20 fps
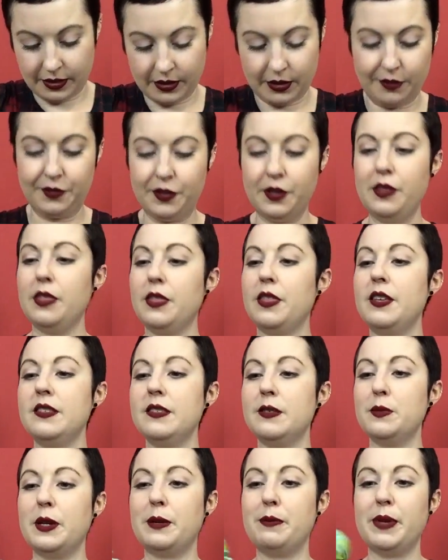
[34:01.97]
I've got this
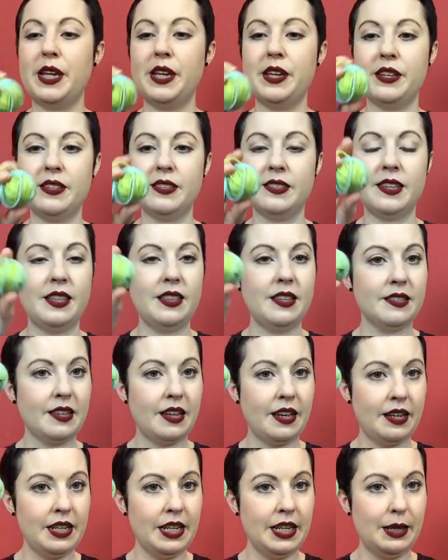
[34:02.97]
one, but you can see there's
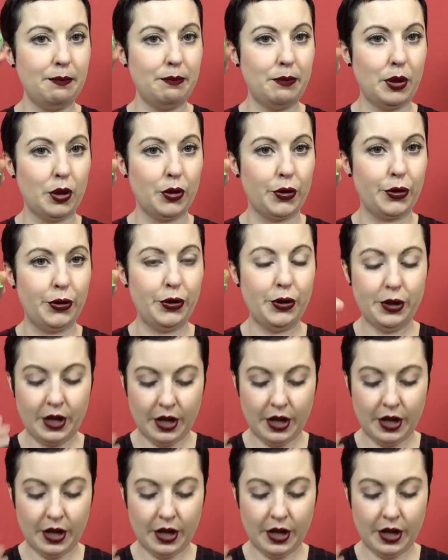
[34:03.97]
hardly any blue